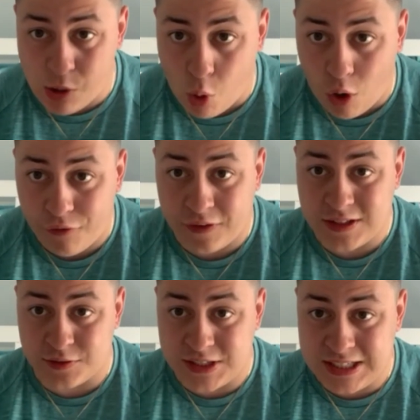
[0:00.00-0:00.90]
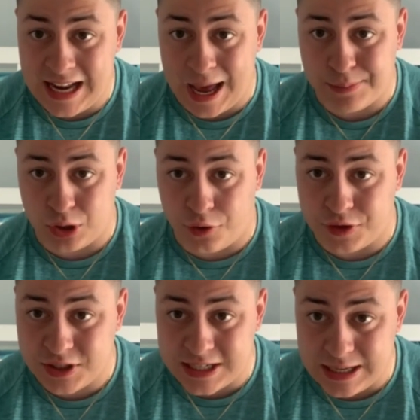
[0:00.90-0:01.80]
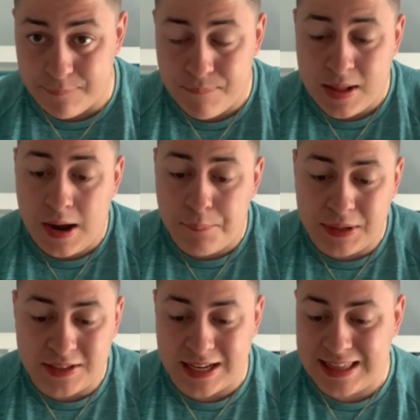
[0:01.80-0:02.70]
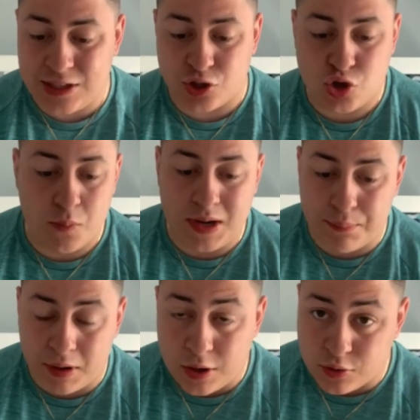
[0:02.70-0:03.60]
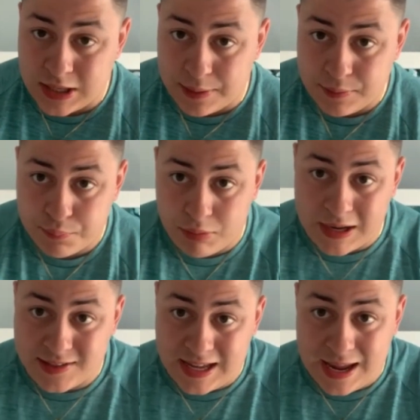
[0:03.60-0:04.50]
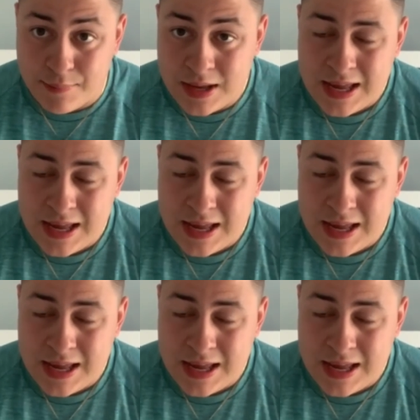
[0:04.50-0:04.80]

offensive snaps on this team because I think there's too many players that play his game,